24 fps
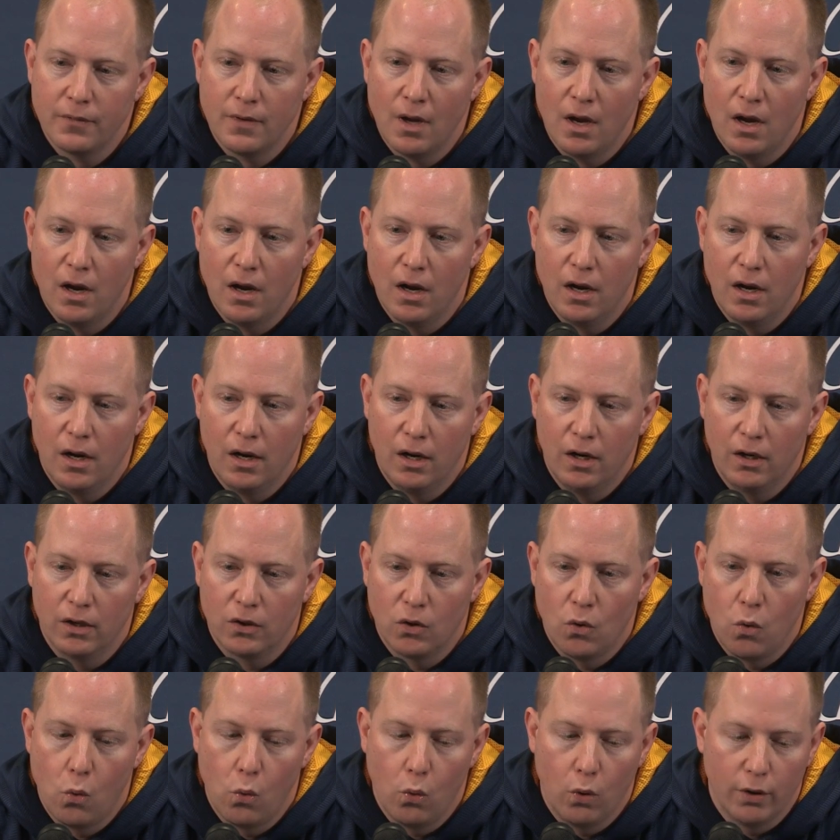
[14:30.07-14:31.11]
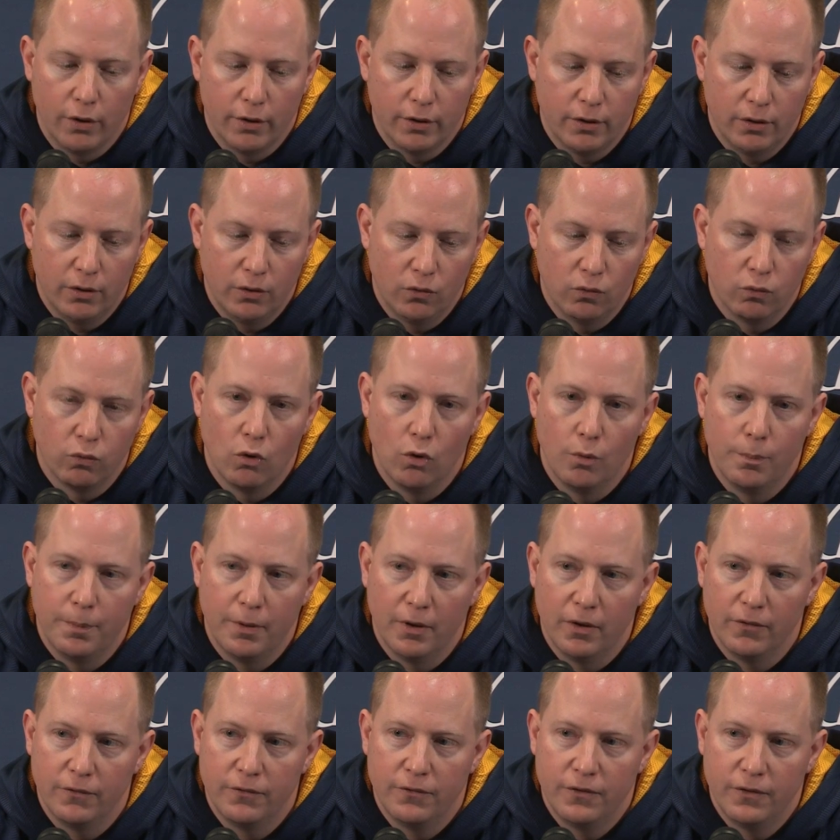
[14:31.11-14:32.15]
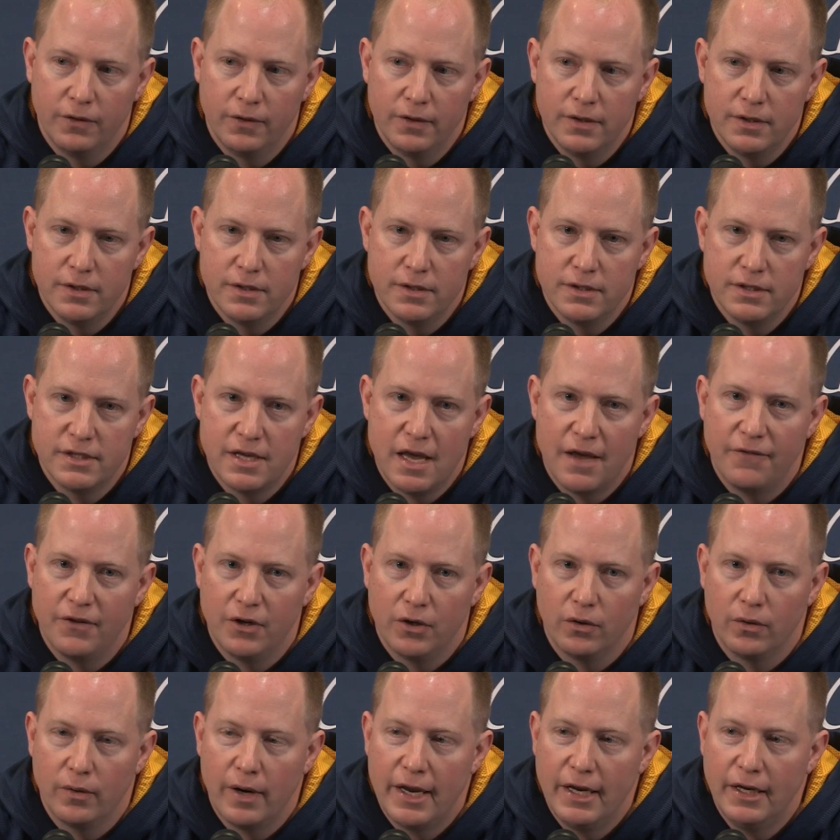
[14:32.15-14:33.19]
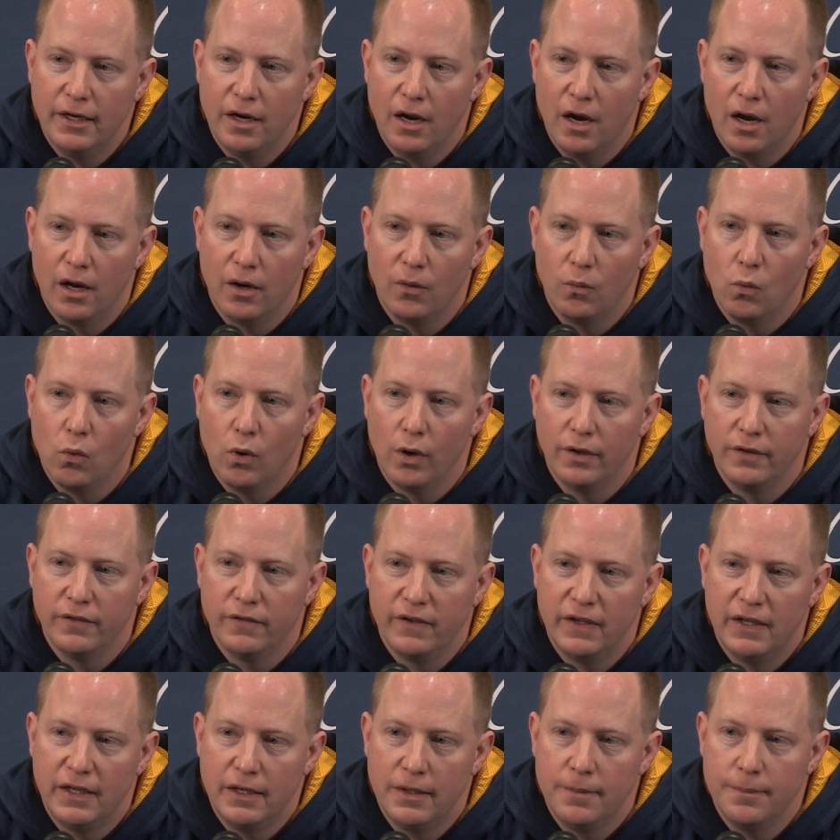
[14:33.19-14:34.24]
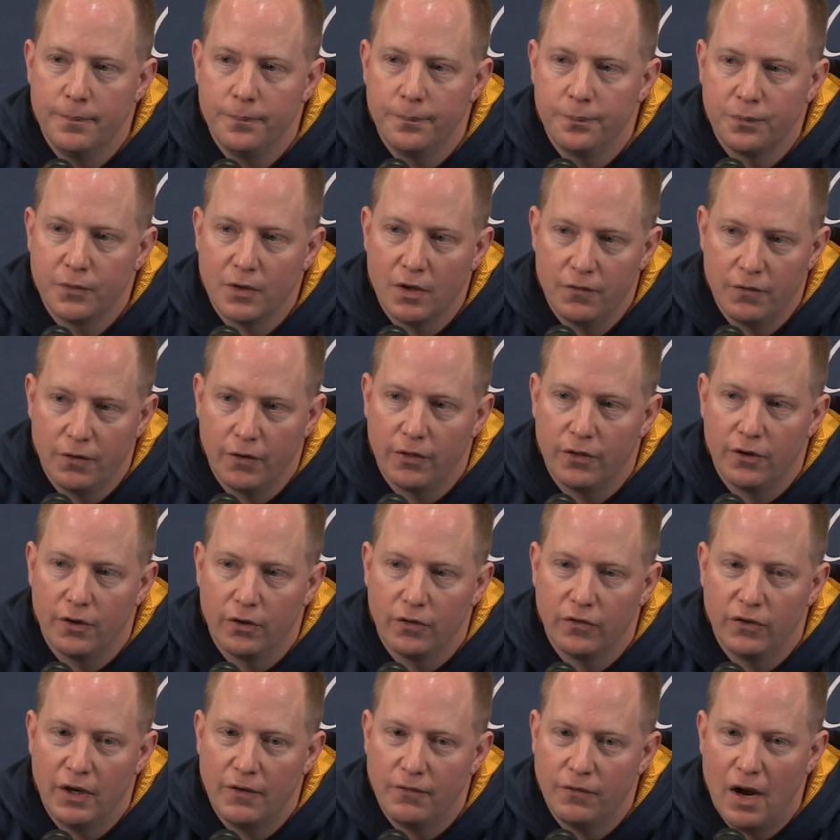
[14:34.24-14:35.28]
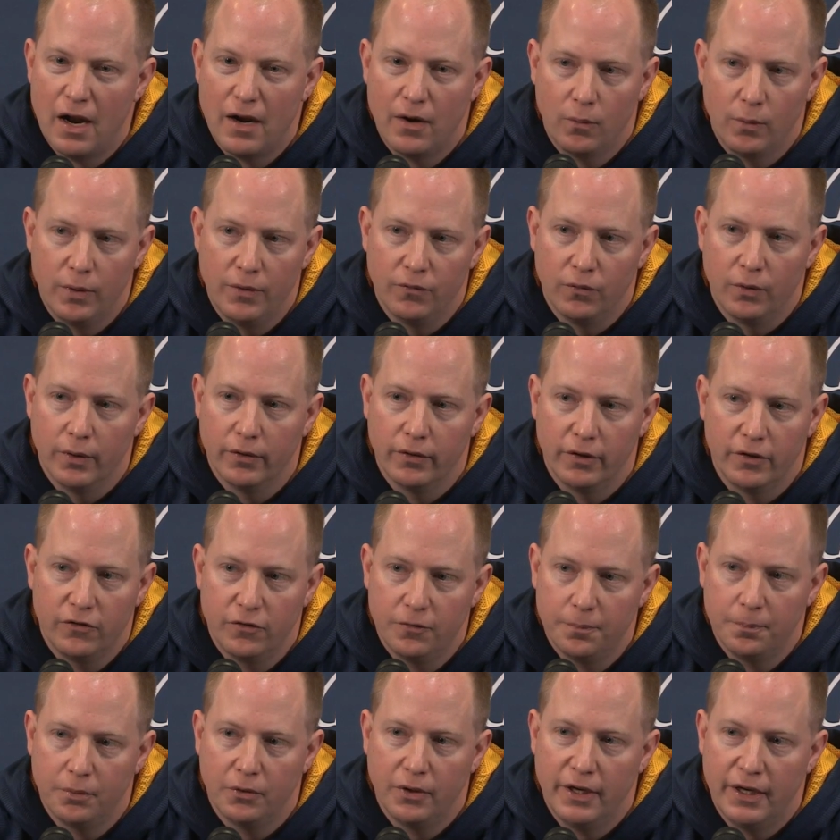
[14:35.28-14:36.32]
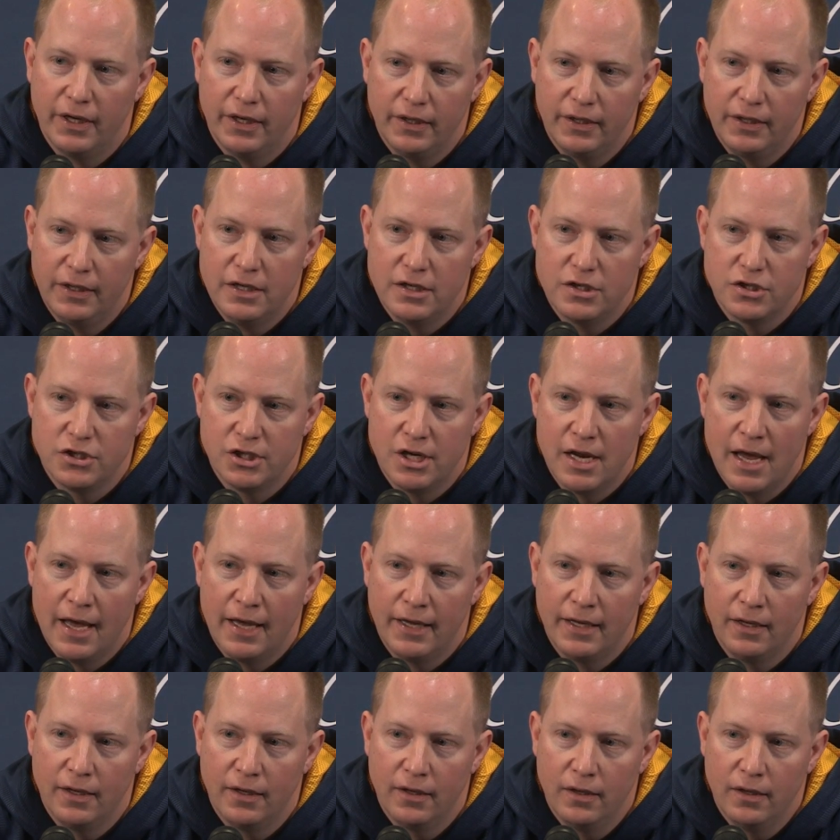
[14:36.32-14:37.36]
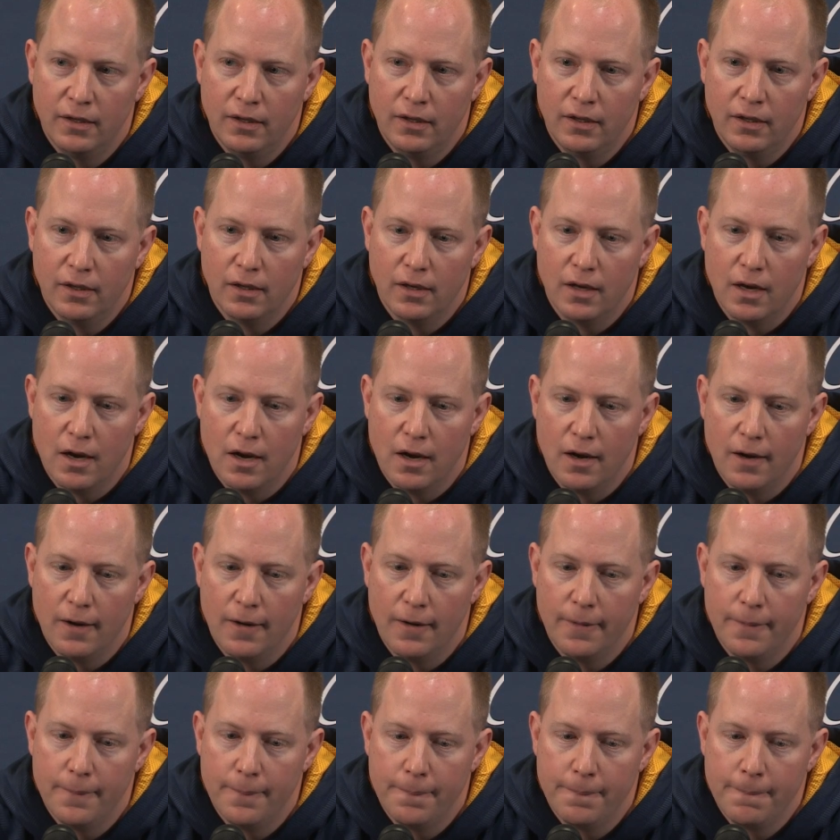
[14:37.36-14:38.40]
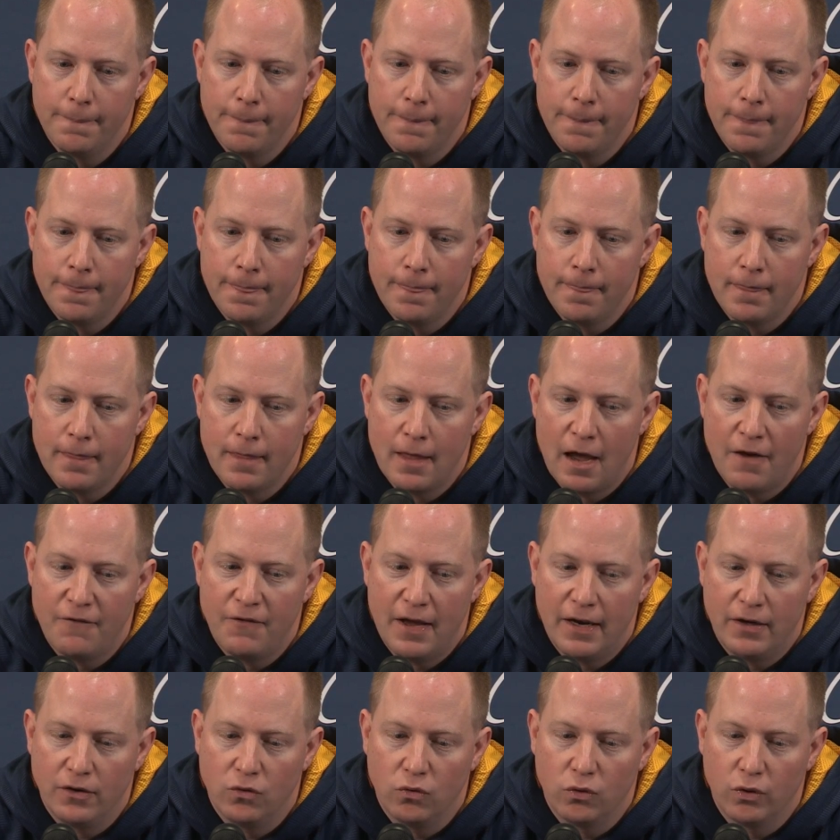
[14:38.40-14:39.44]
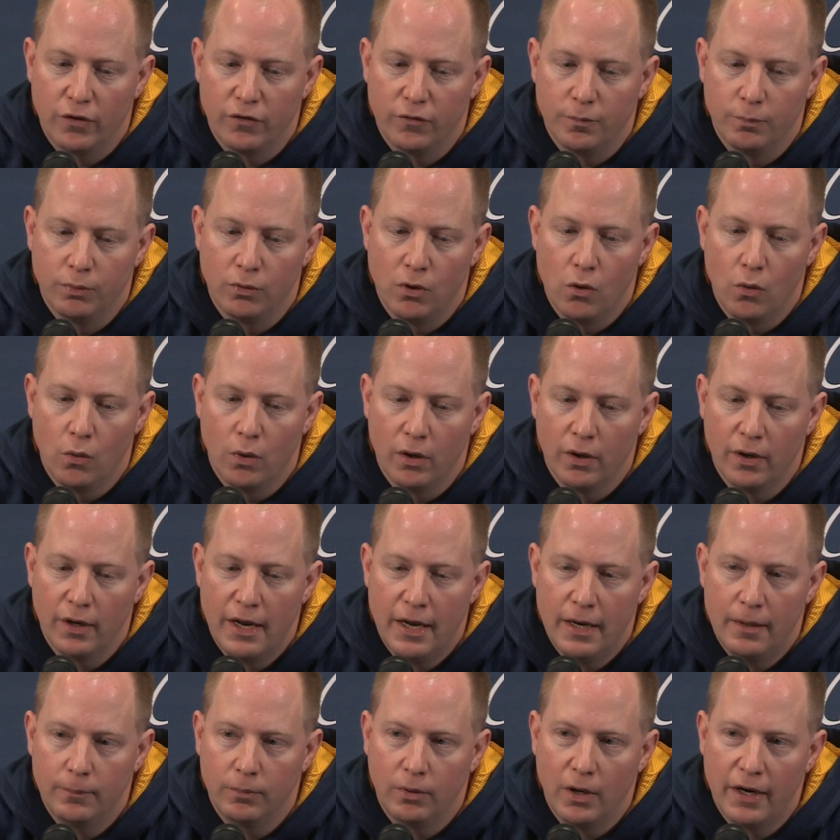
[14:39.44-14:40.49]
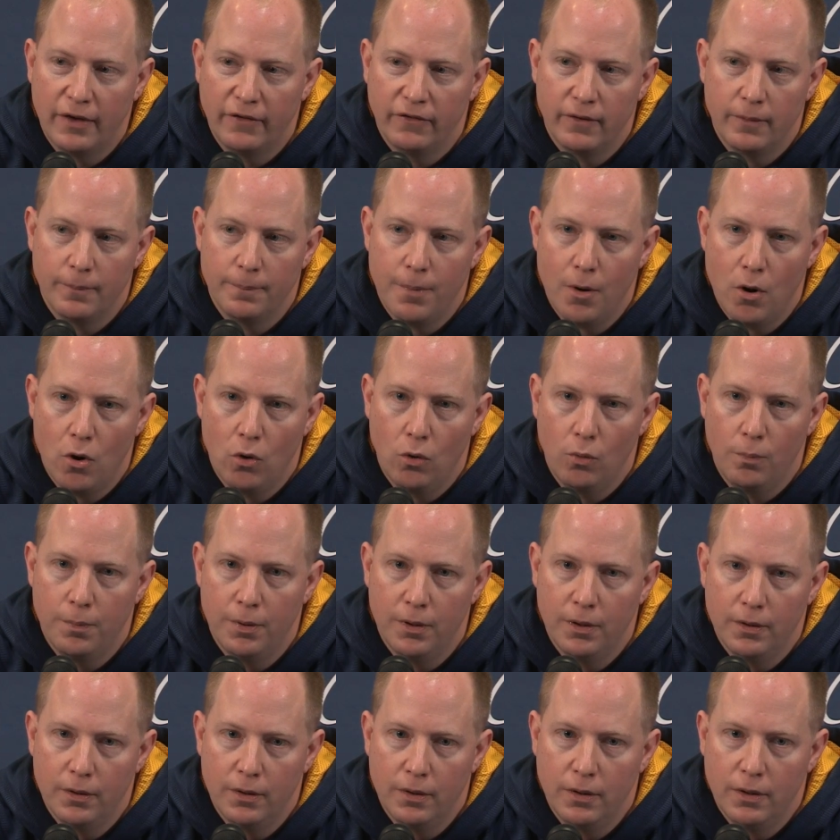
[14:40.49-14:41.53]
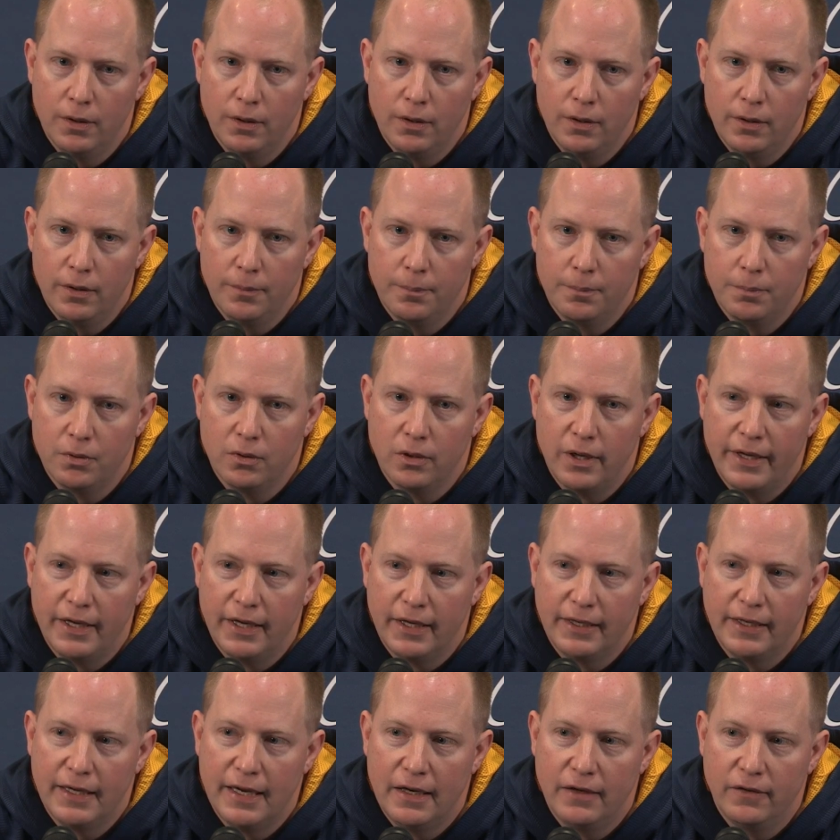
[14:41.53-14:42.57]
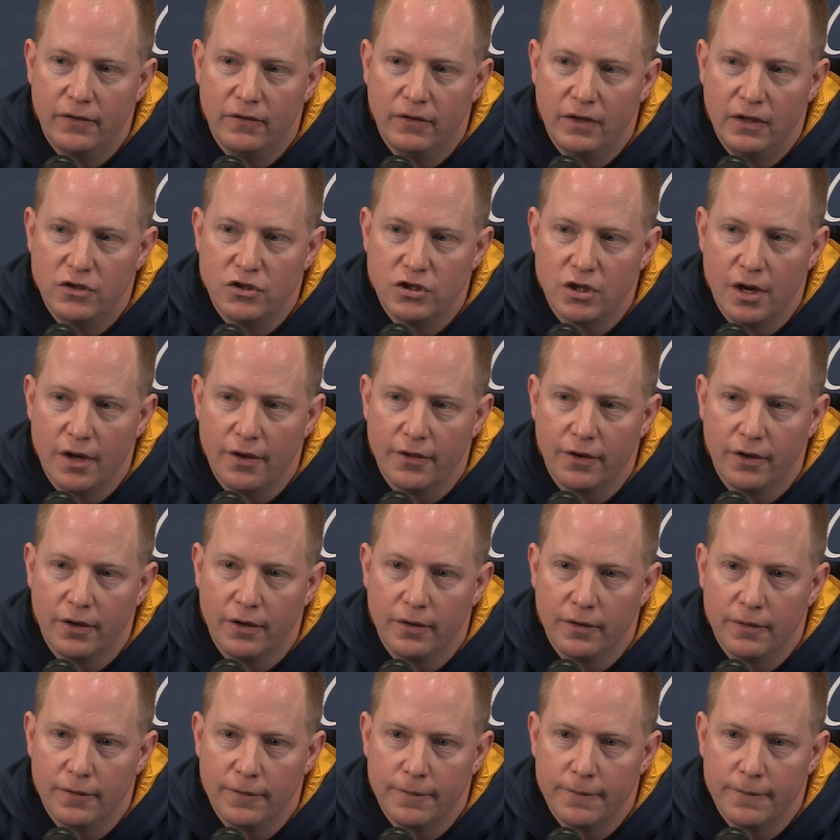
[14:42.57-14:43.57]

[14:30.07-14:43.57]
uh, a core group of seven or eight on one team for Thursday and Friday. We've really split it each day. Uh, I've had Chris Brewer and Bryson Pope play against each other